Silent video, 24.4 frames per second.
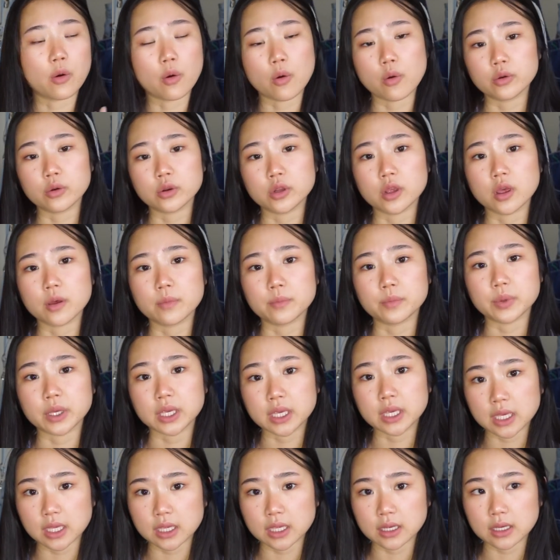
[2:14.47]
own
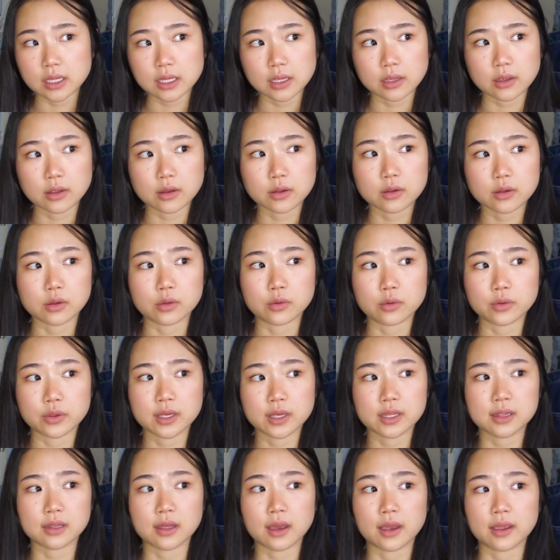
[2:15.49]
bikini
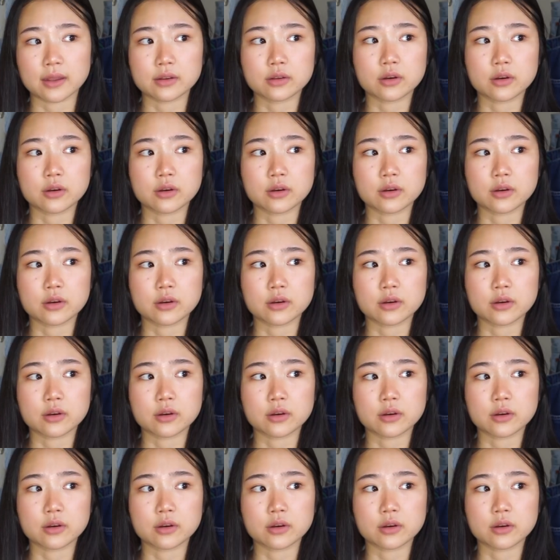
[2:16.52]
clothing line